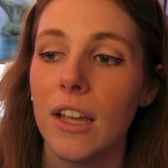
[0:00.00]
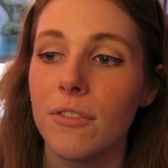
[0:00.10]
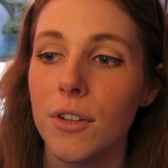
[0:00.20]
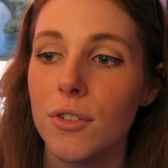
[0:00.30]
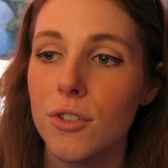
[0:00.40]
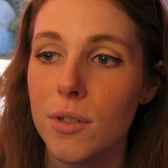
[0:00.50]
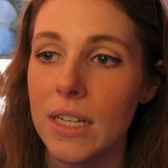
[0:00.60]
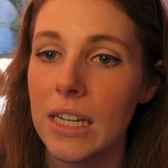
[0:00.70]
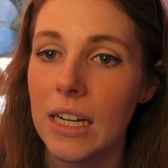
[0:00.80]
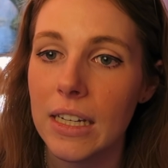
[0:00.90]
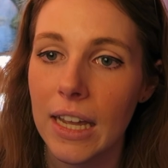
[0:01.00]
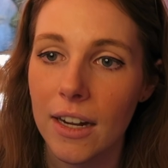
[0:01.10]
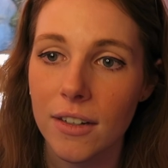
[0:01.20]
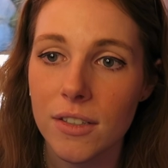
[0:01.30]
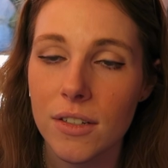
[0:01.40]
if you're doing a
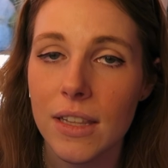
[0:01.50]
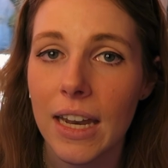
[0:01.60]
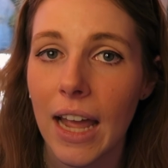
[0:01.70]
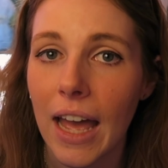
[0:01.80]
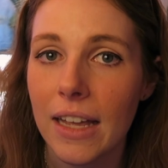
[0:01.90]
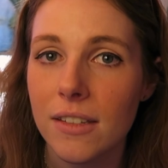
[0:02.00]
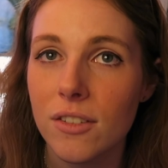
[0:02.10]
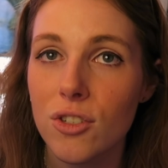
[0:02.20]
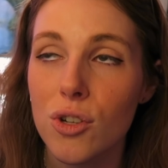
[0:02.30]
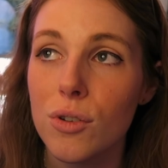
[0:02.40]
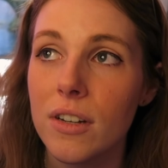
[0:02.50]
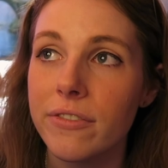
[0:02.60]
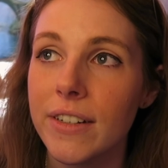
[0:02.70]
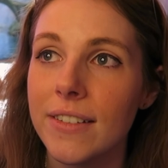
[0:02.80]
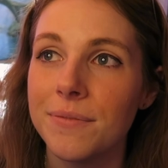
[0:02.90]
character that has two
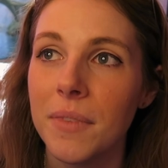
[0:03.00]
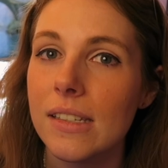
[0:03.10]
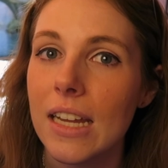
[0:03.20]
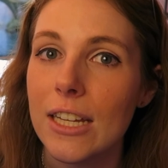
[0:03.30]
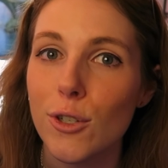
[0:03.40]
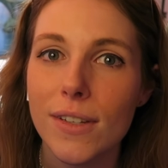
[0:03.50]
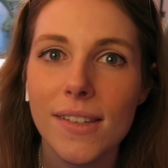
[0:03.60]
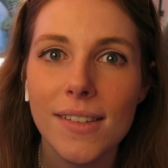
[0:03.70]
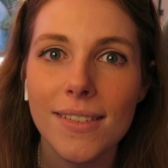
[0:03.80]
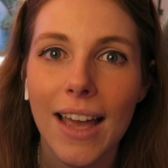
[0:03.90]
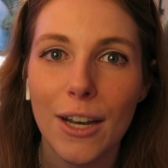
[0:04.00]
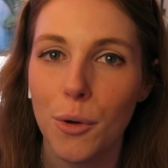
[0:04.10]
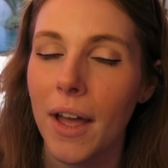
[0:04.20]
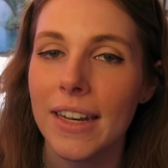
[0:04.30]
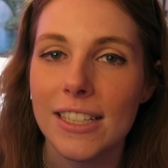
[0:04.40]
different stages, I don't
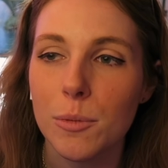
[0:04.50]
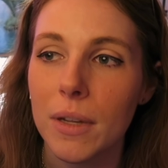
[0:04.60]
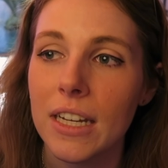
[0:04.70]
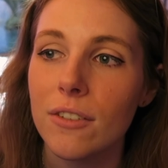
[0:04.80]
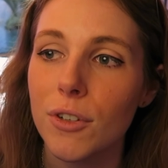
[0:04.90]
know how to explain it.